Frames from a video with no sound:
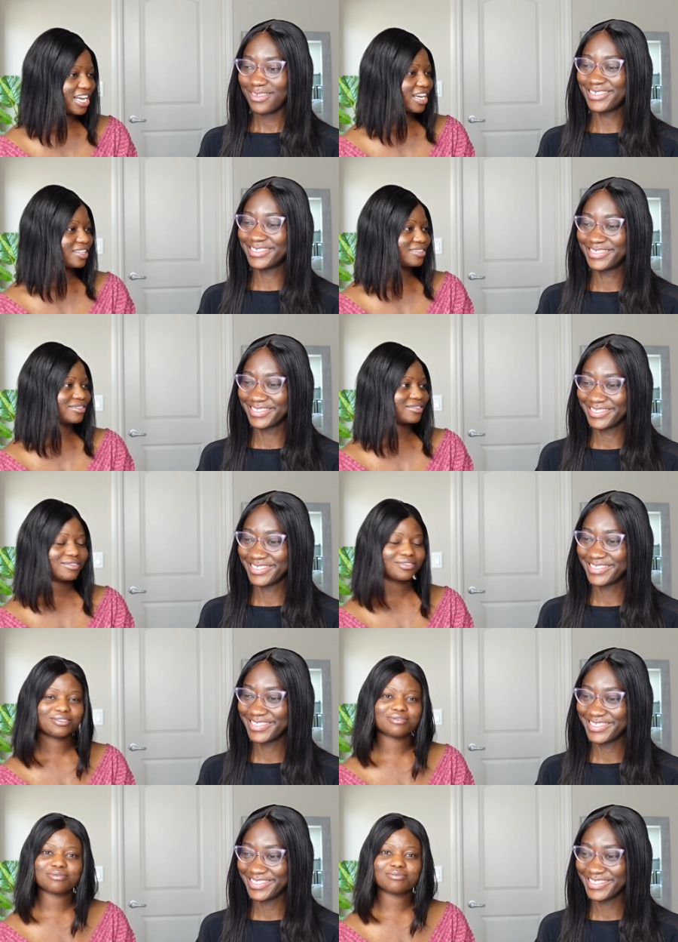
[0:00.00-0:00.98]
Speaker 1: and
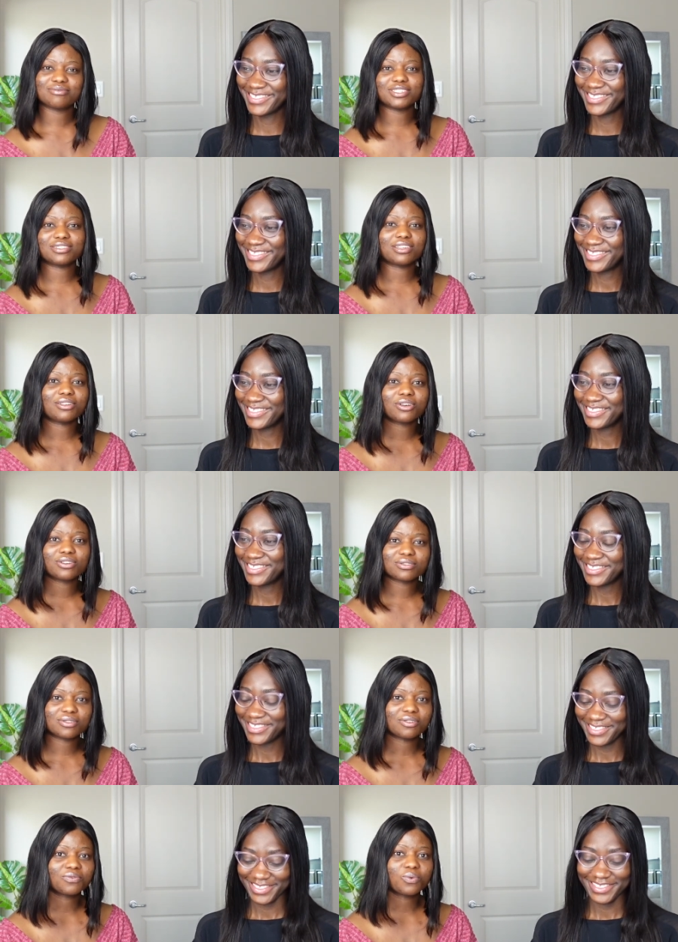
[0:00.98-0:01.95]
is a lot
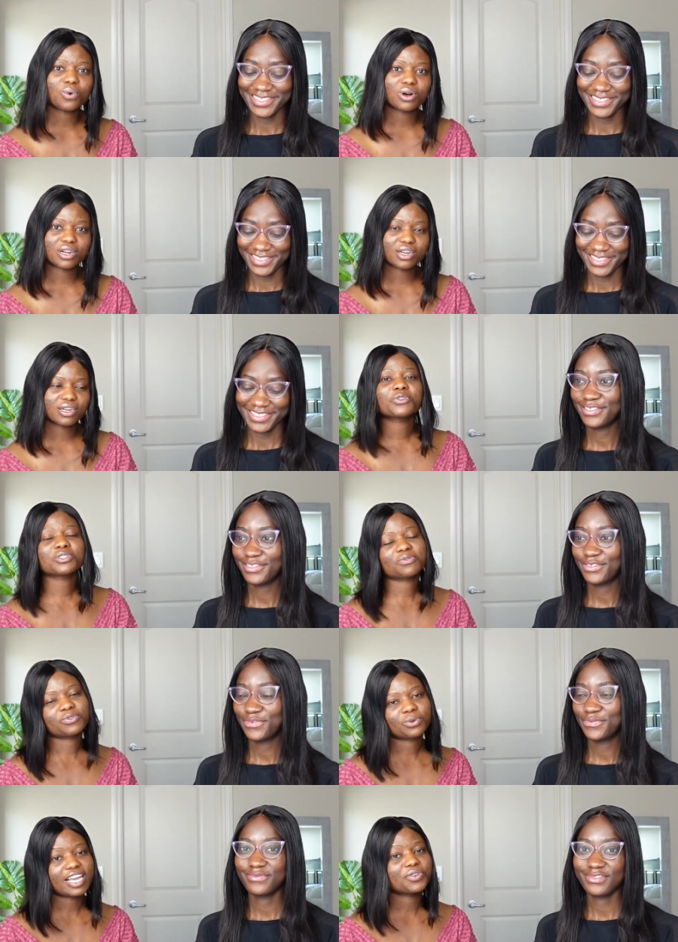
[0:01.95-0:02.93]
of work. First of
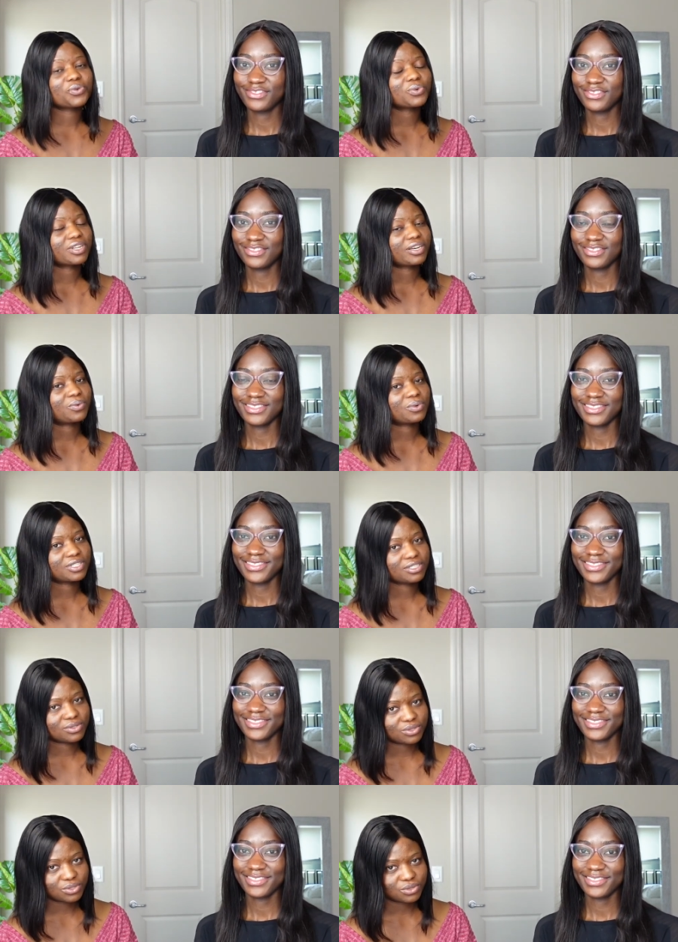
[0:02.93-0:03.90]
all, I knew what I wanted
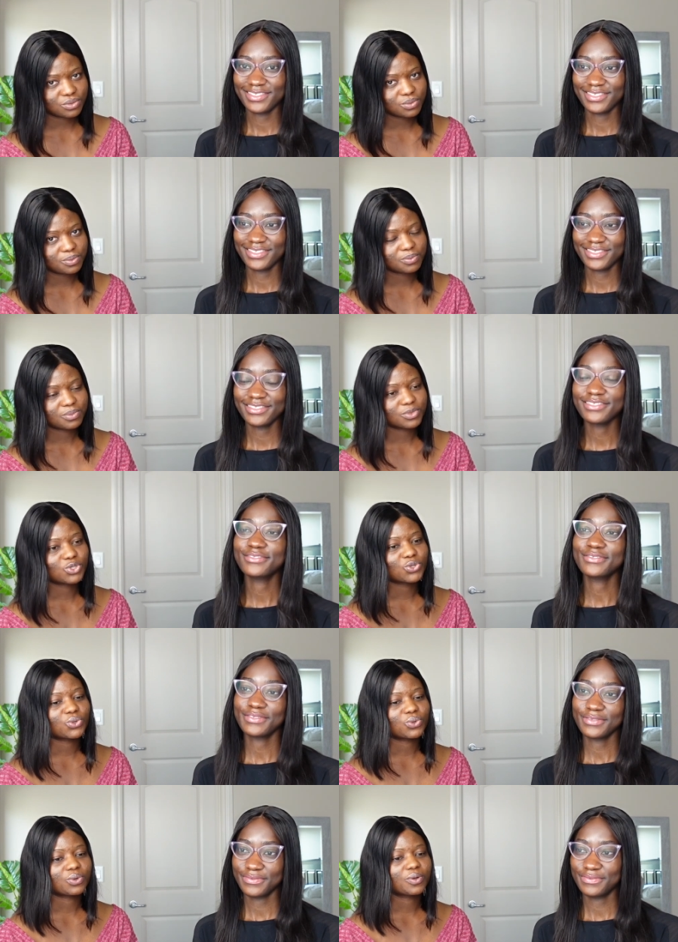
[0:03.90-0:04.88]
to do. So,
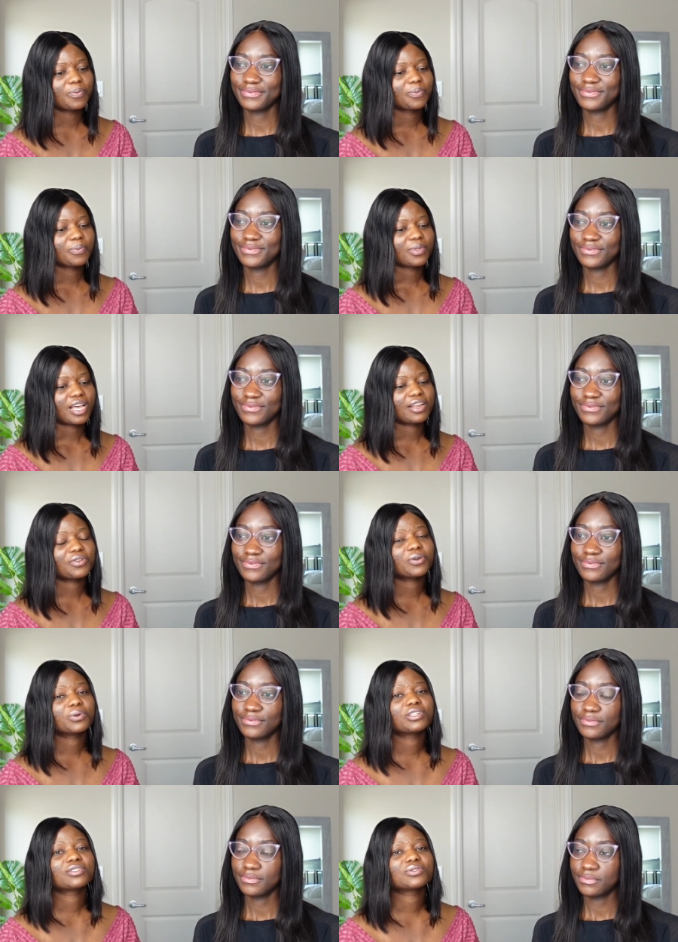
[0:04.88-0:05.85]
I knew I
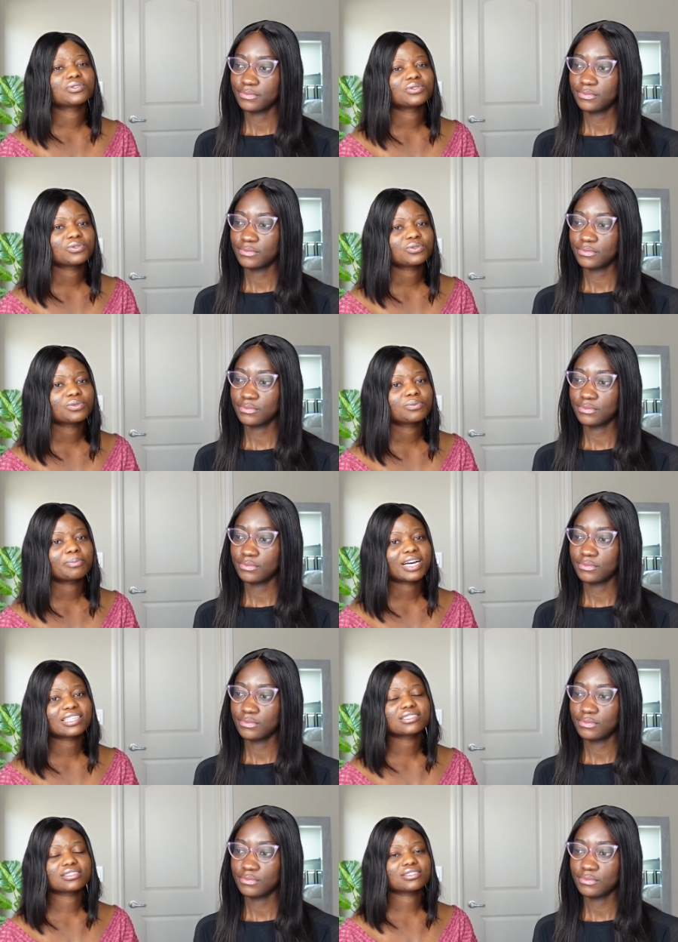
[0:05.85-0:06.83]
wanted to do
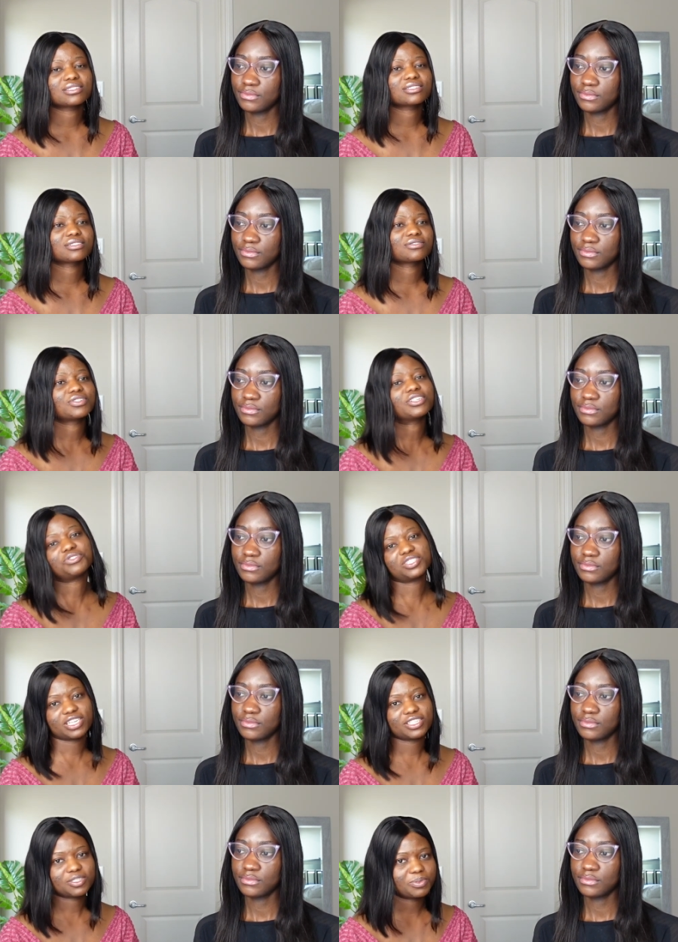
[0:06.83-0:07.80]
masters, a
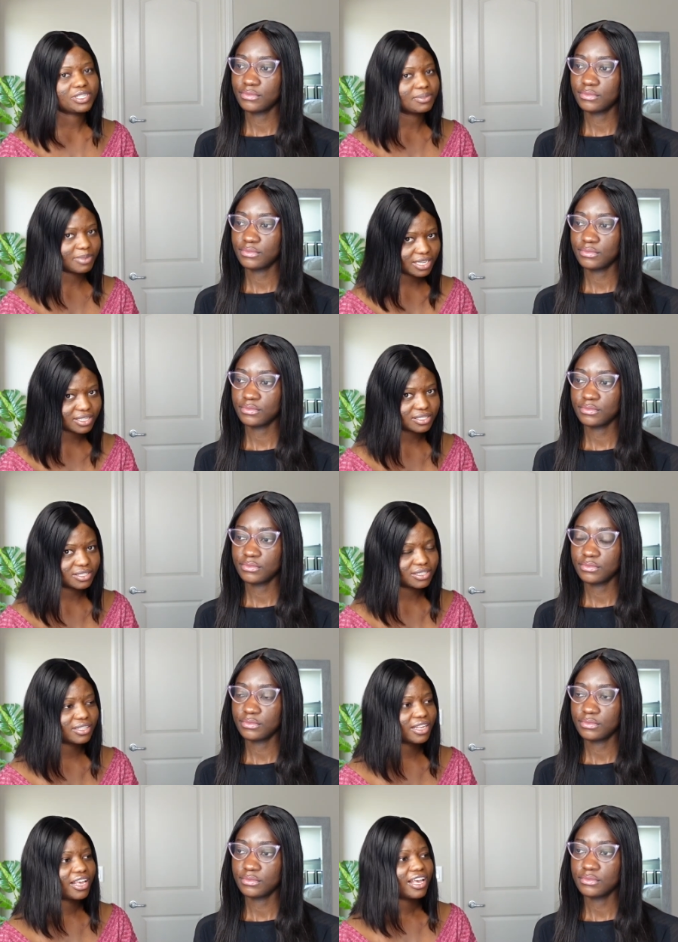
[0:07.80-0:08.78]
research-based masters,